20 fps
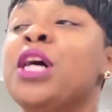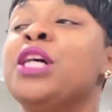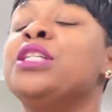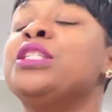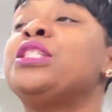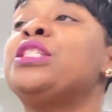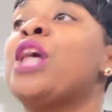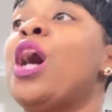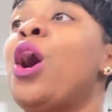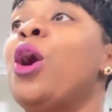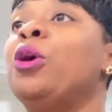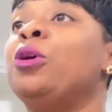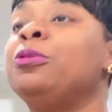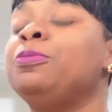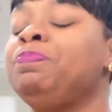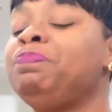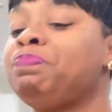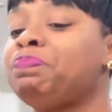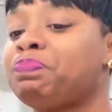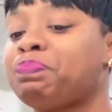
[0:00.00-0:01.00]

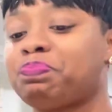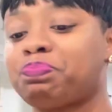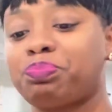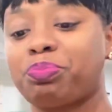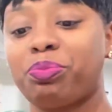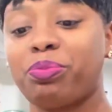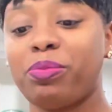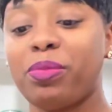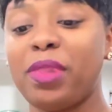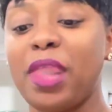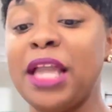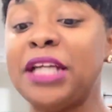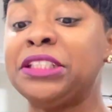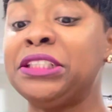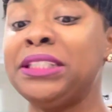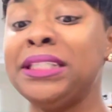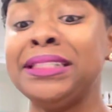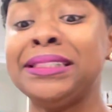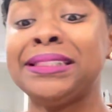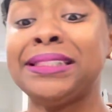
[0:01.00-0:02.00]
So
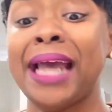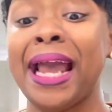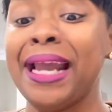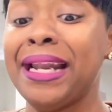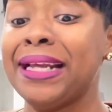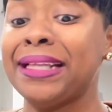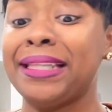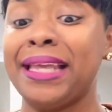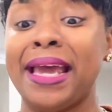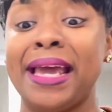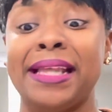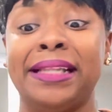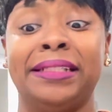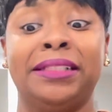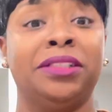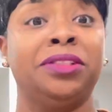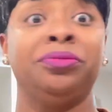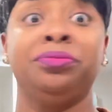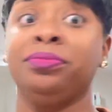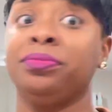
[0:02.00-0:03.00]
she stated that
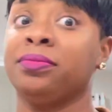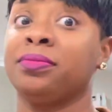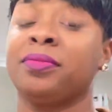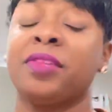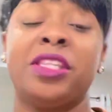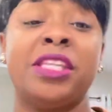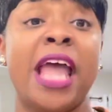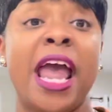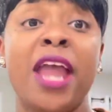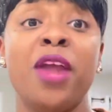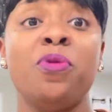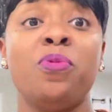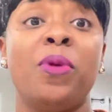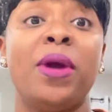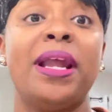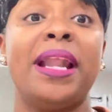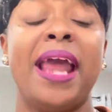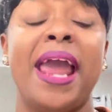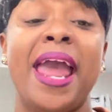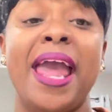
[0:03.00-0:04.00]
they
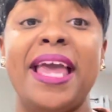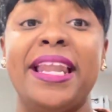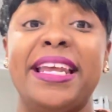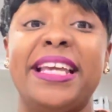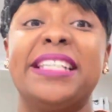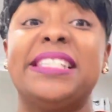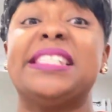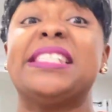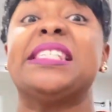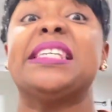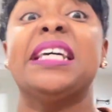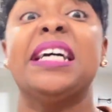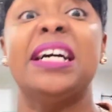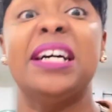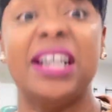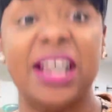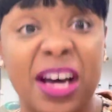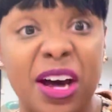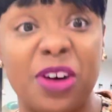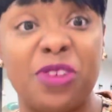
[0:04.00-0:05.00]
went at it
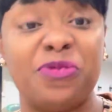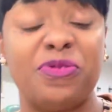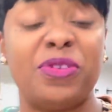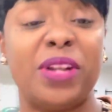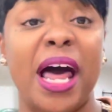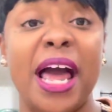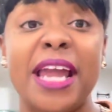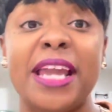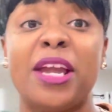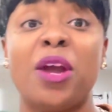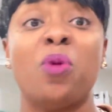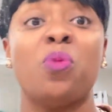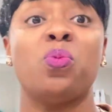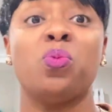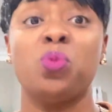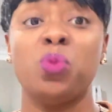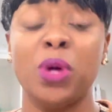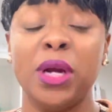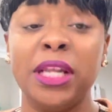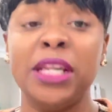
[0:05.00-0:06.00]
tough, like
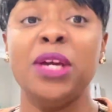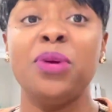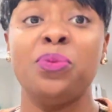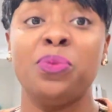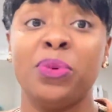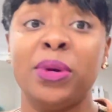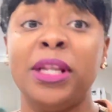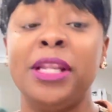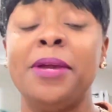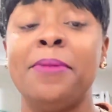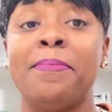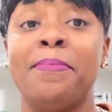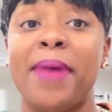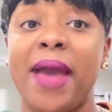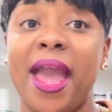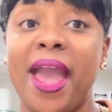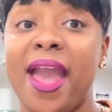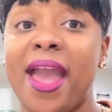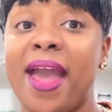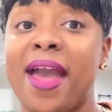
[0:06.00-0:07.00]
really, really
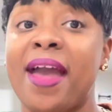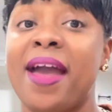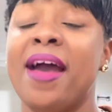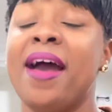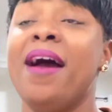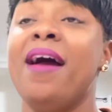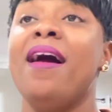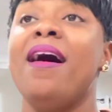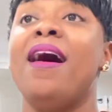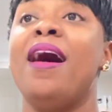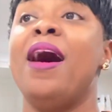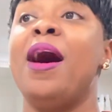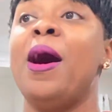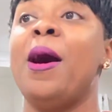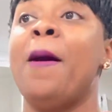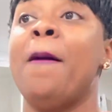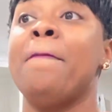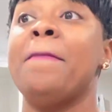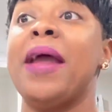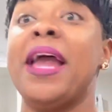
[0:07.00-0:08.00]
bad.
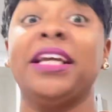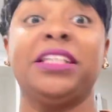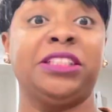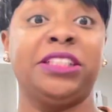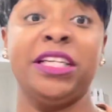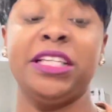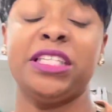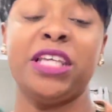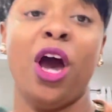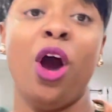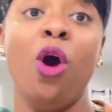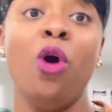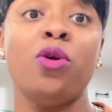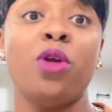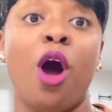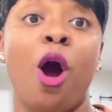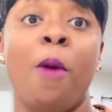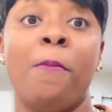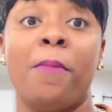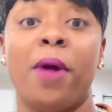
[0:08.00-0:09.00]
And she told
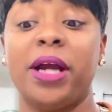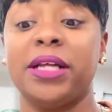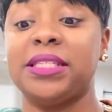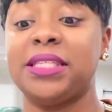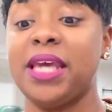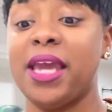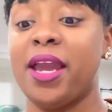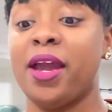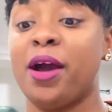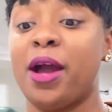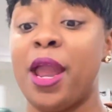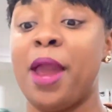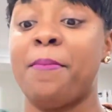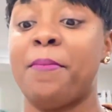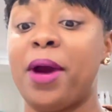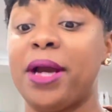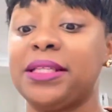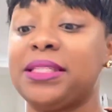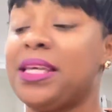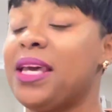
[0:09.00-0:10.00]
on Martell, and
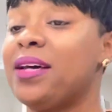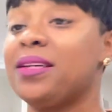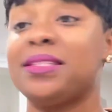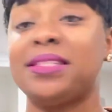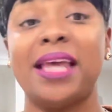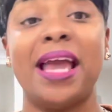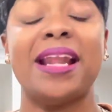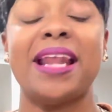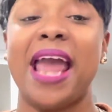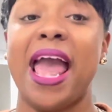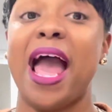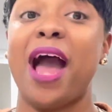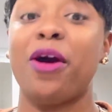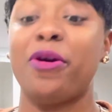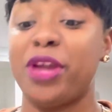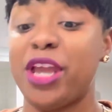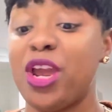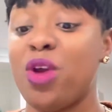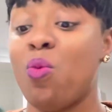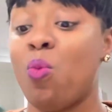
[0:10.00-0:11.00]
Martell stated
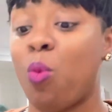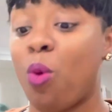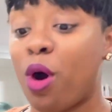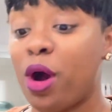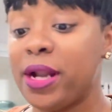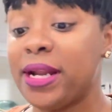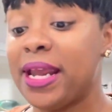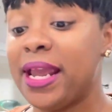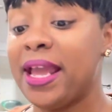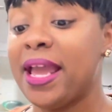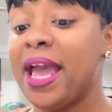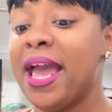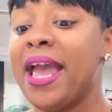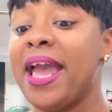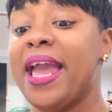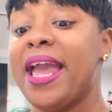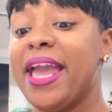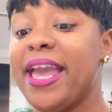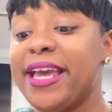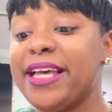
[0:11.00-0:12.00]
how he wanted
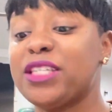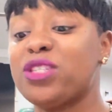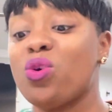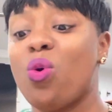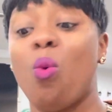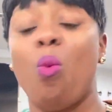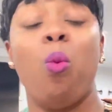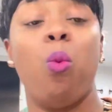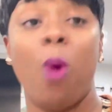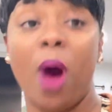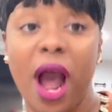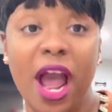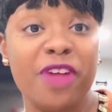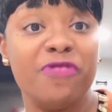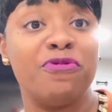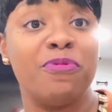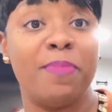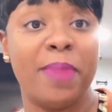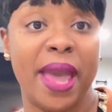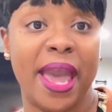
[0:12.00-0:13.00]
his
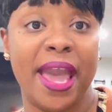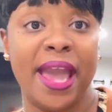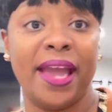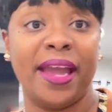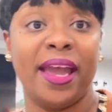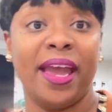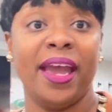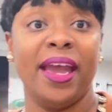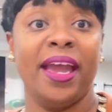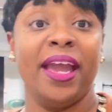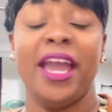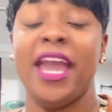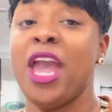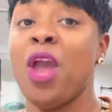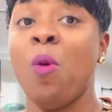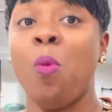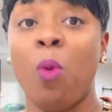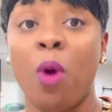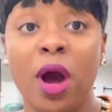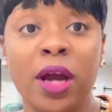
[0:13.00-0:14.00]
wife back.
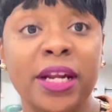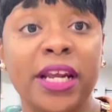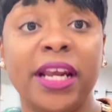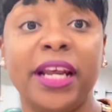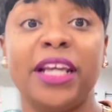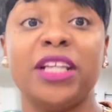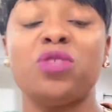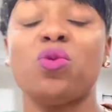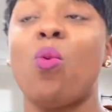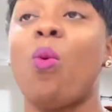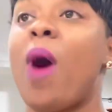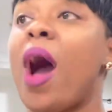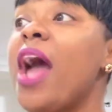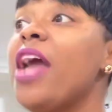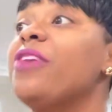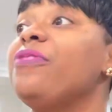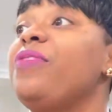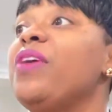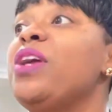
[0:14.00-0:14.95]
He wanted his wife.